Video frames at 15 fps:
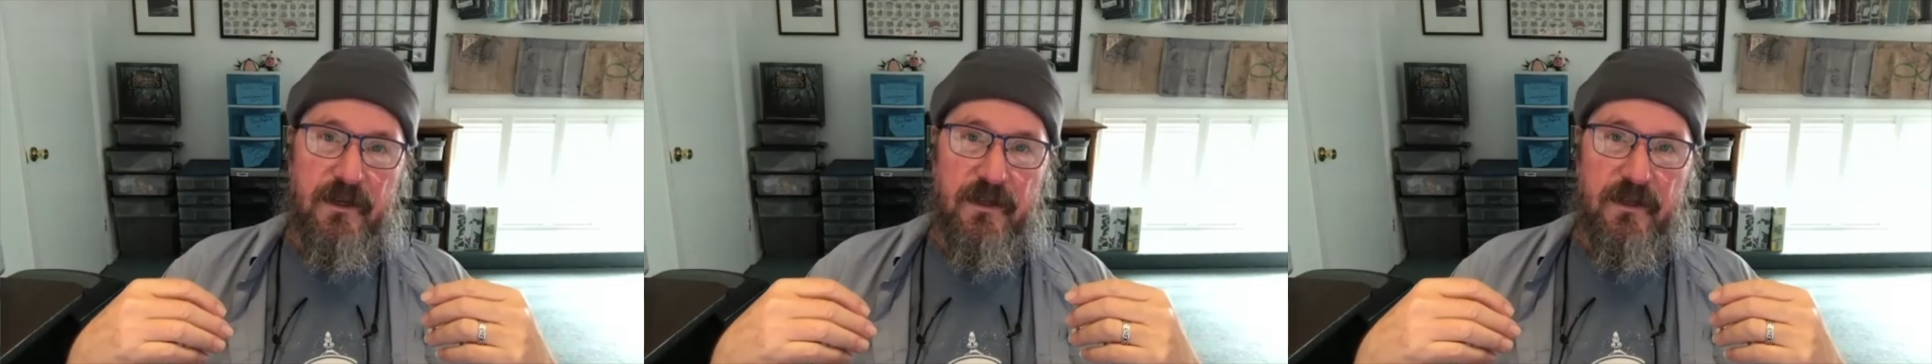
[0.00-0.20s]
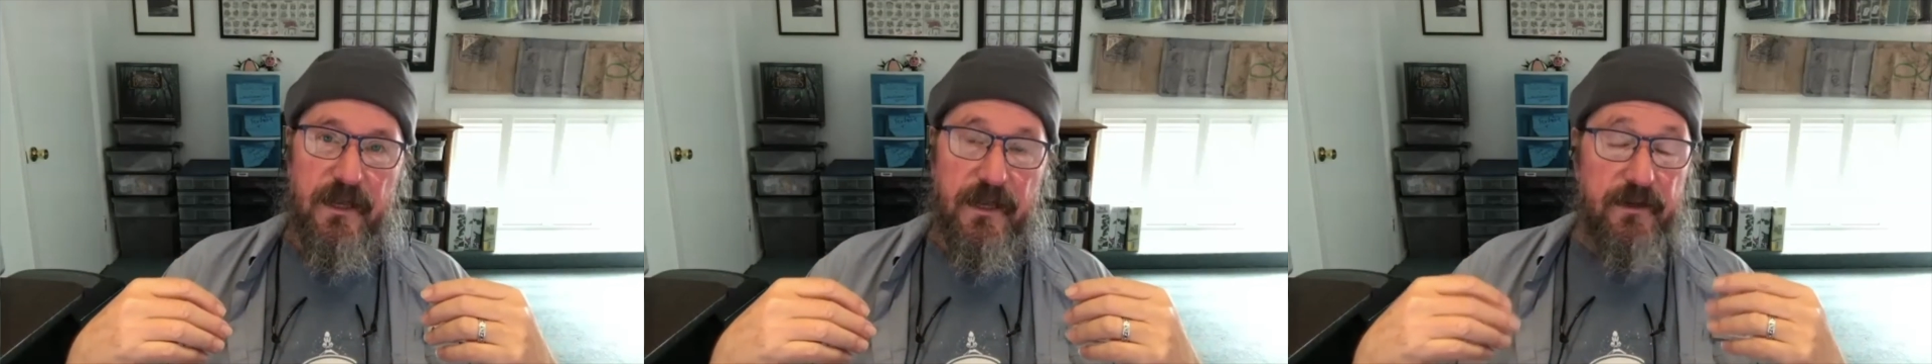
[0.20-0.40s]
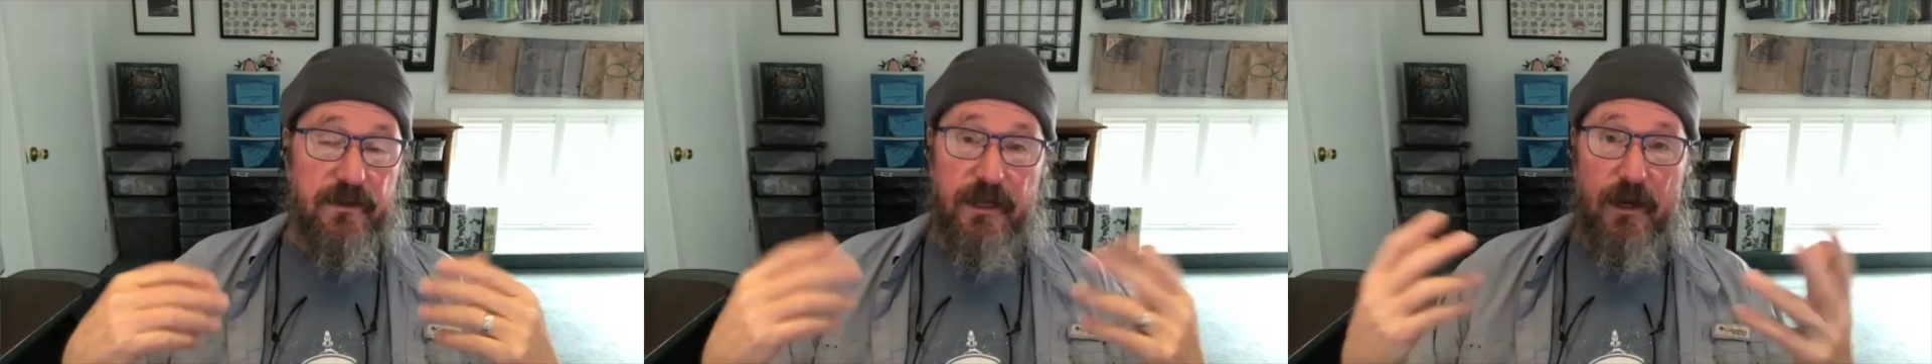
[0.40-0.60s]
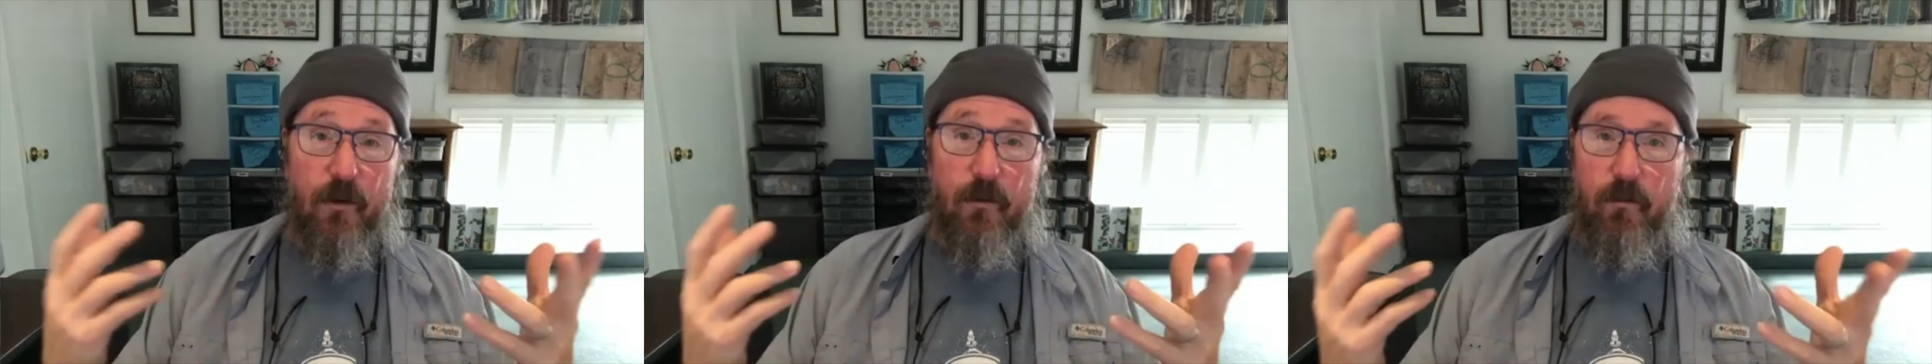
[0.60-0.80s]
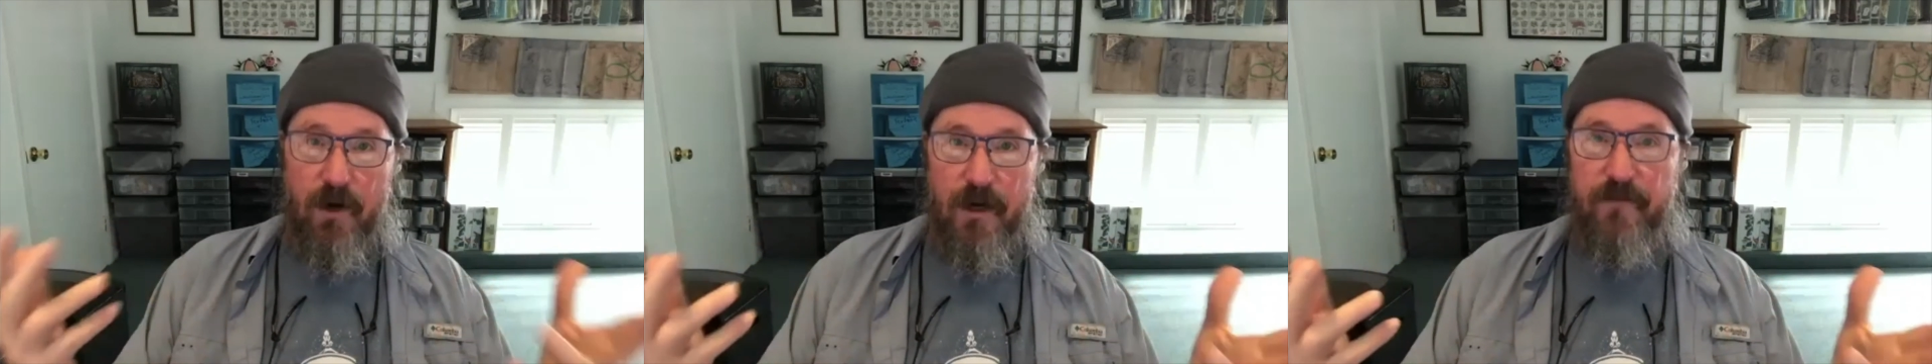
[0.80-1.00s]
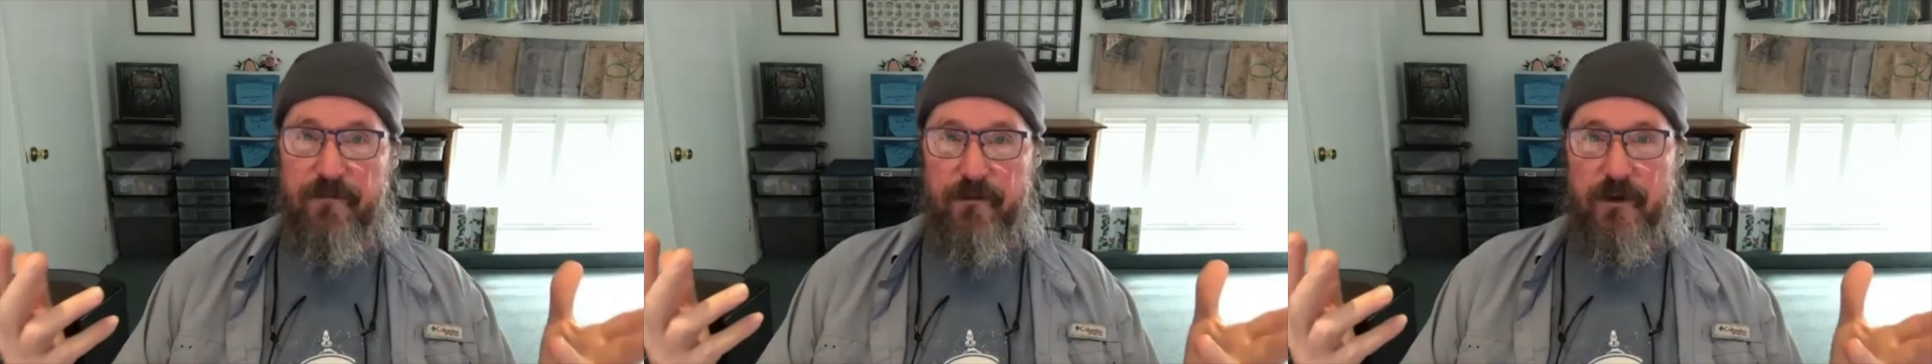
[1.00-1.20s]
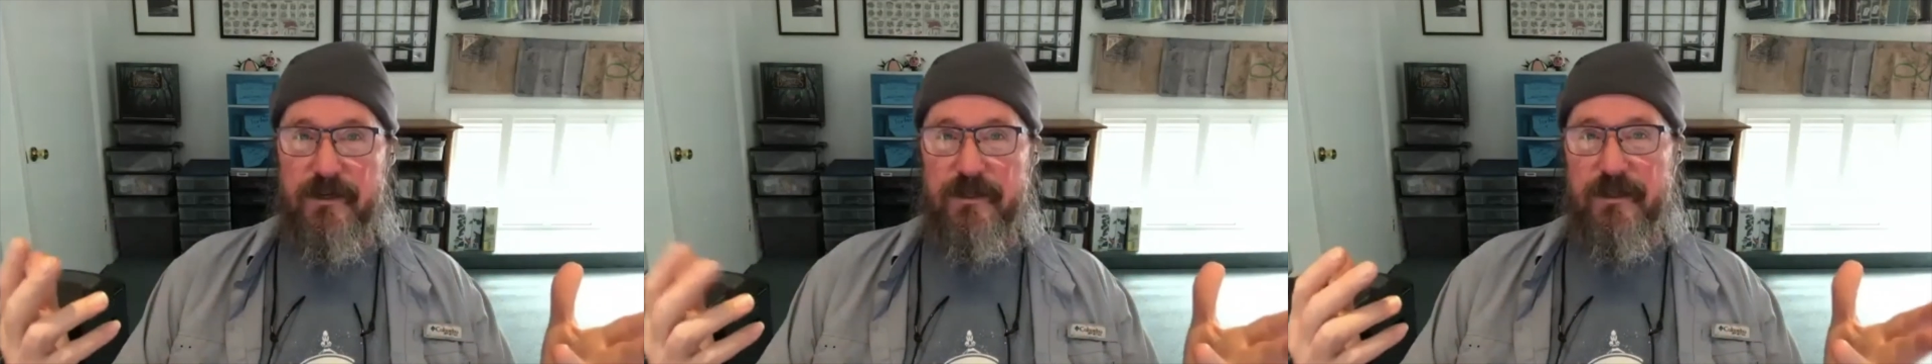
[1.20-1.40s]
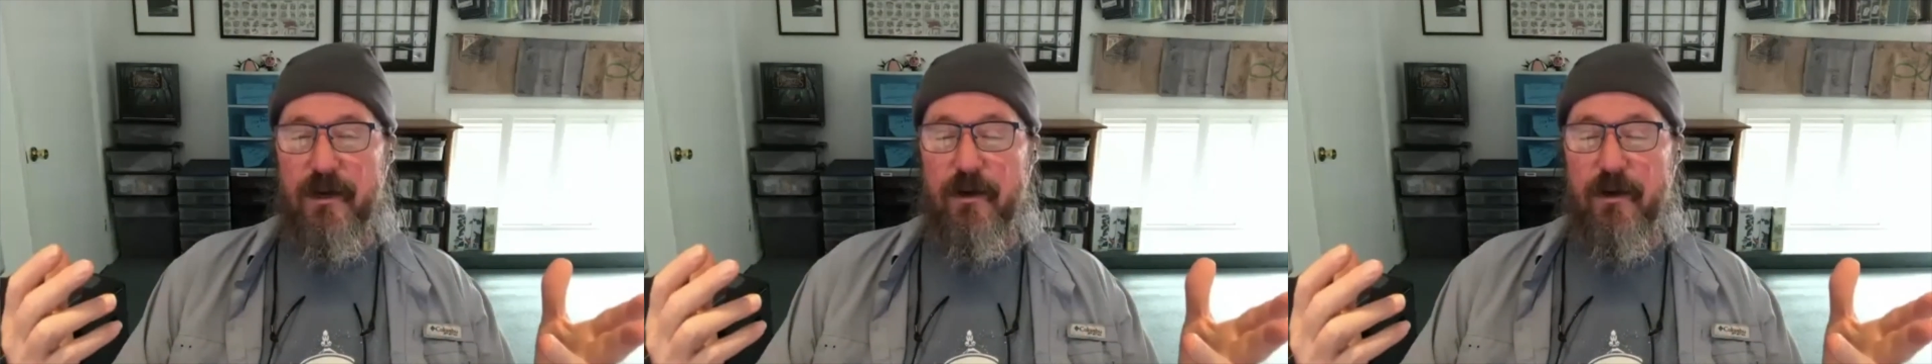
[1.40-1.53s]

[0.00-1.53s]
they don't work for us. They